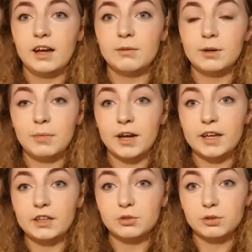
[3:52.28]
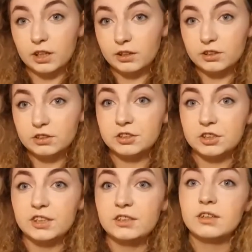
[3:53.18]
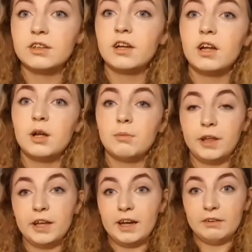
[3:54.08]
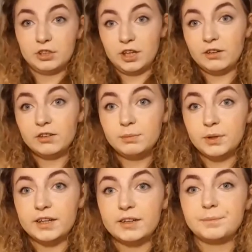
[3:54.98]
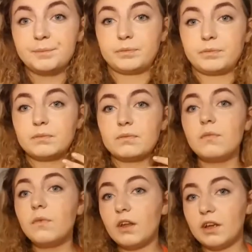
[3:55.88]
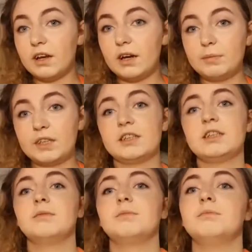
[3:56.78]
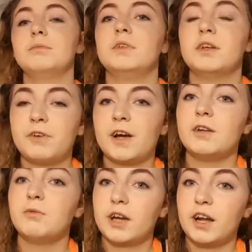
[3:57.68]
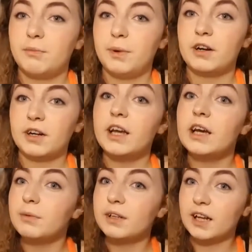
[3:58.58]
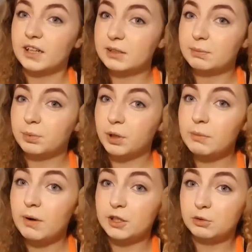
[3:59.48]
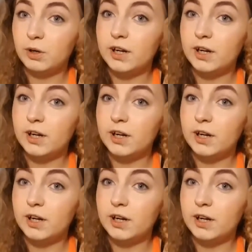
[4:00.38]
at my age or younger should plan to have a child, but that doesn't define what kind of parent I am, and that's pretty much